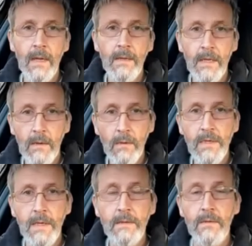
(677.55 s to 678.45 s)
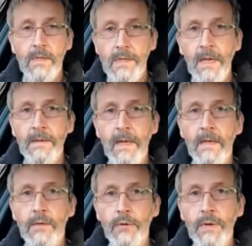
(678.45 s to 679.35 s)
negotiators signed
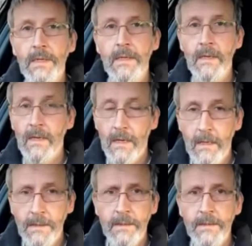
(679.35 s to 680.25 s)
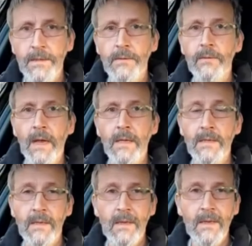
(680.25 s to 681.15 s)
that treaty under duress,